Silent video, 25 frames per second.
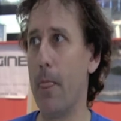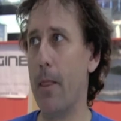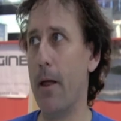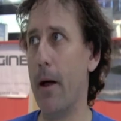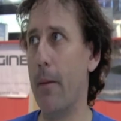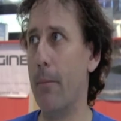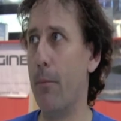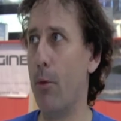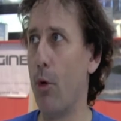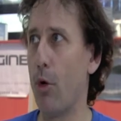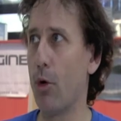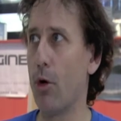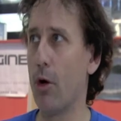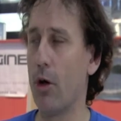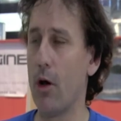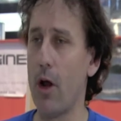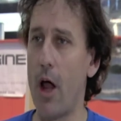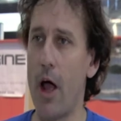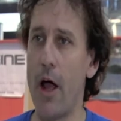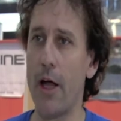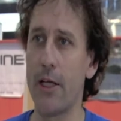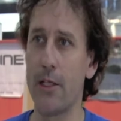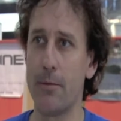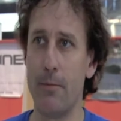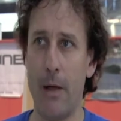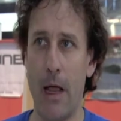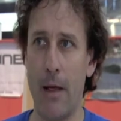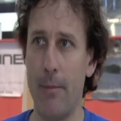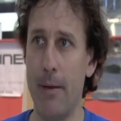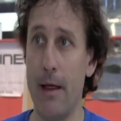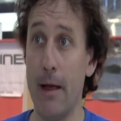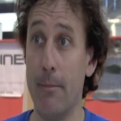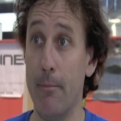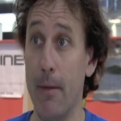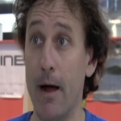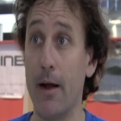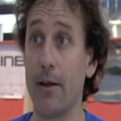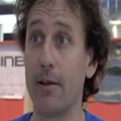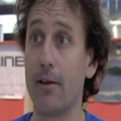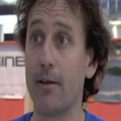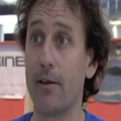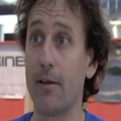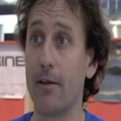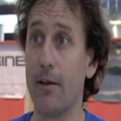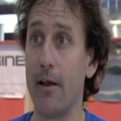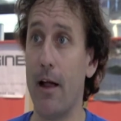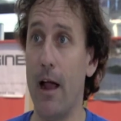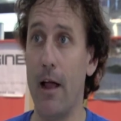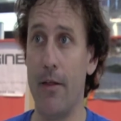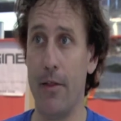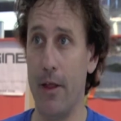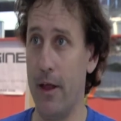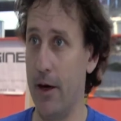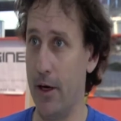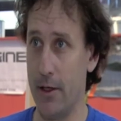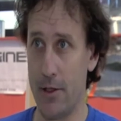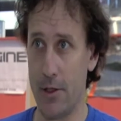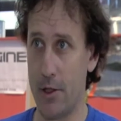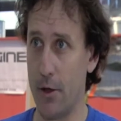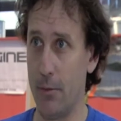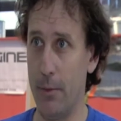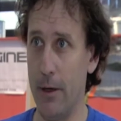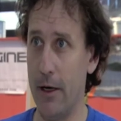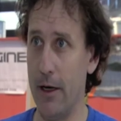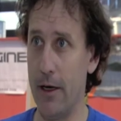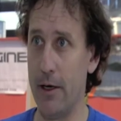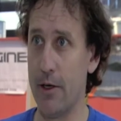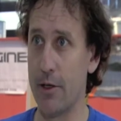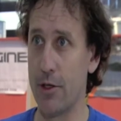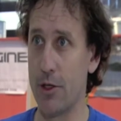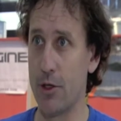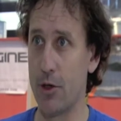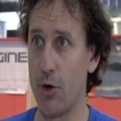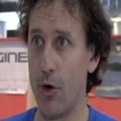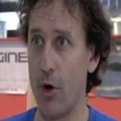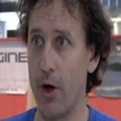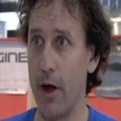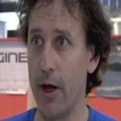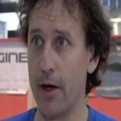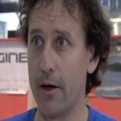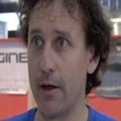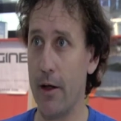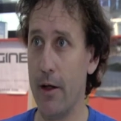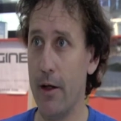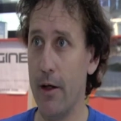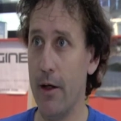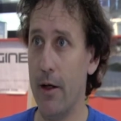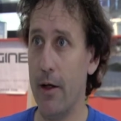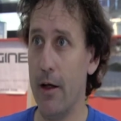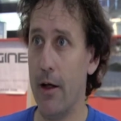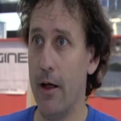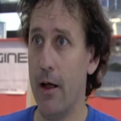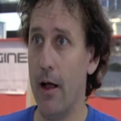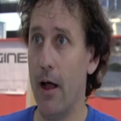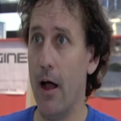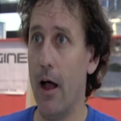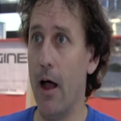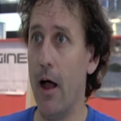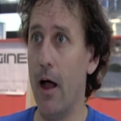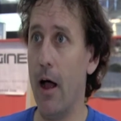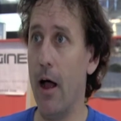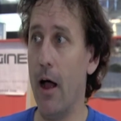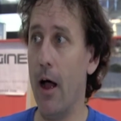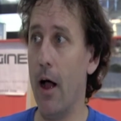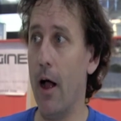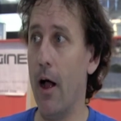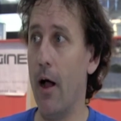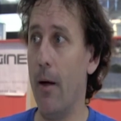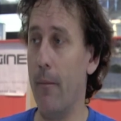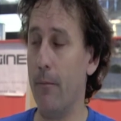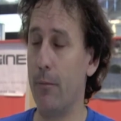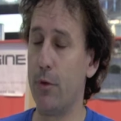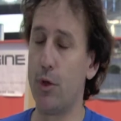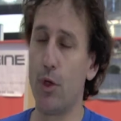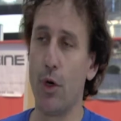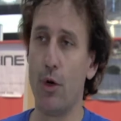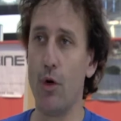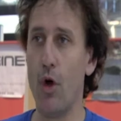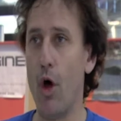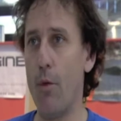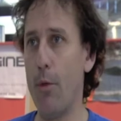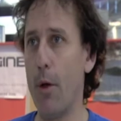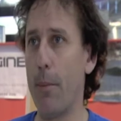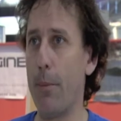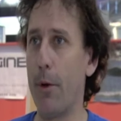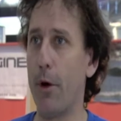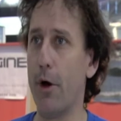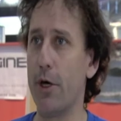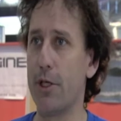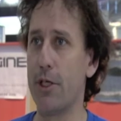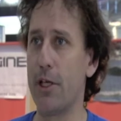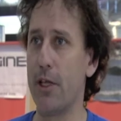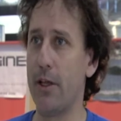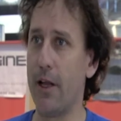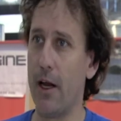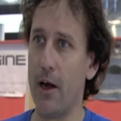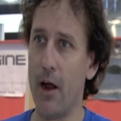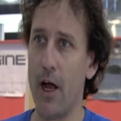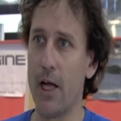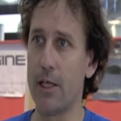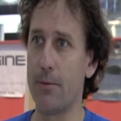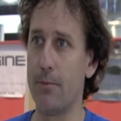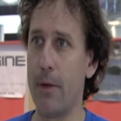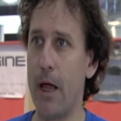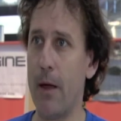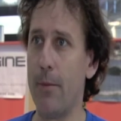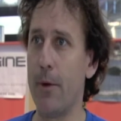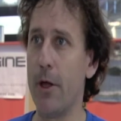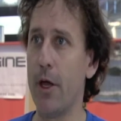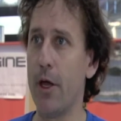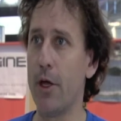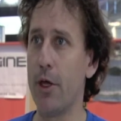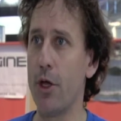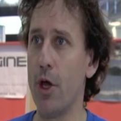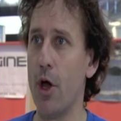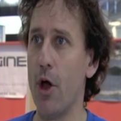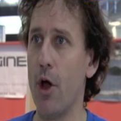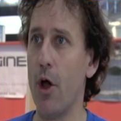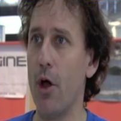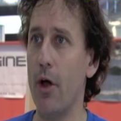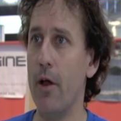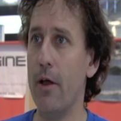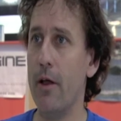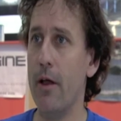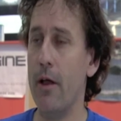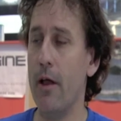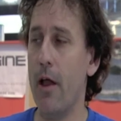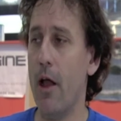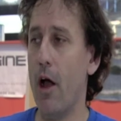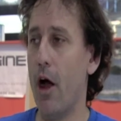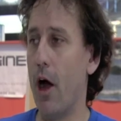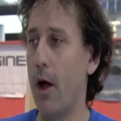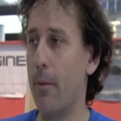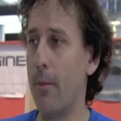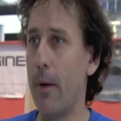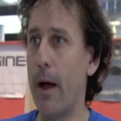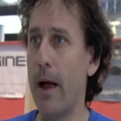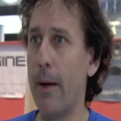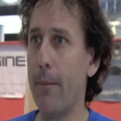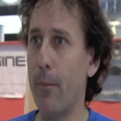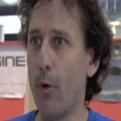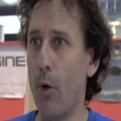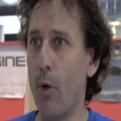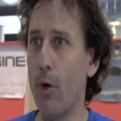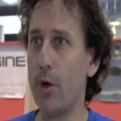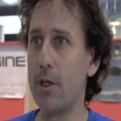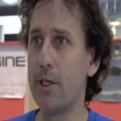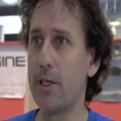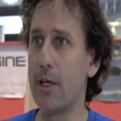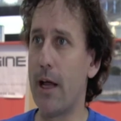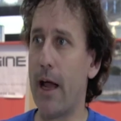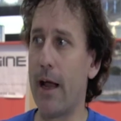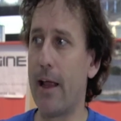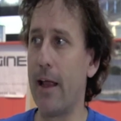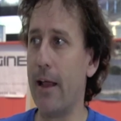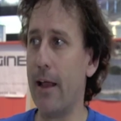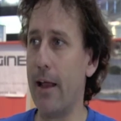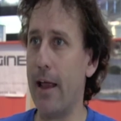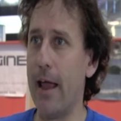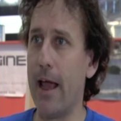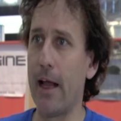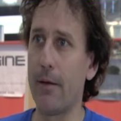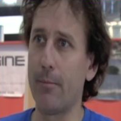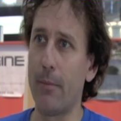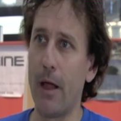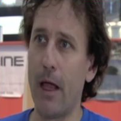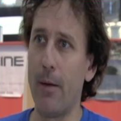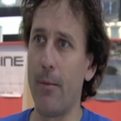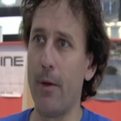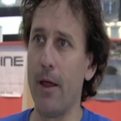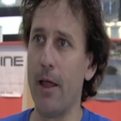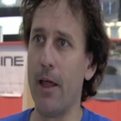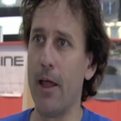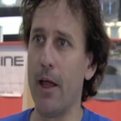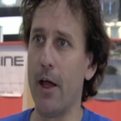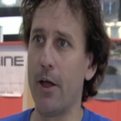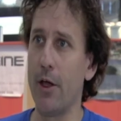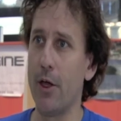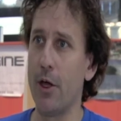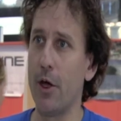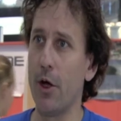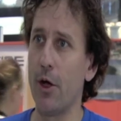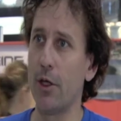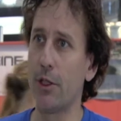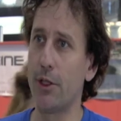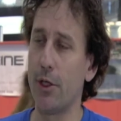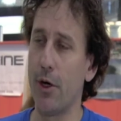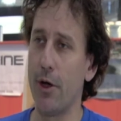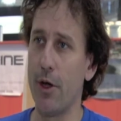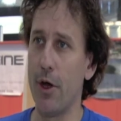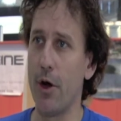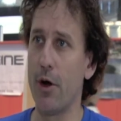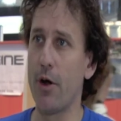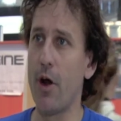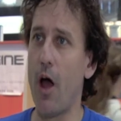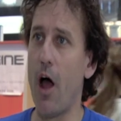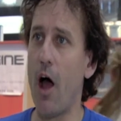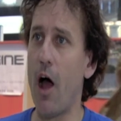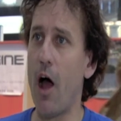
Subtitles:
a board will last maybe a month and then it's completely destroyed. To a normal person, they last maybe a year. On my boards, I can get maybe a year to a year and a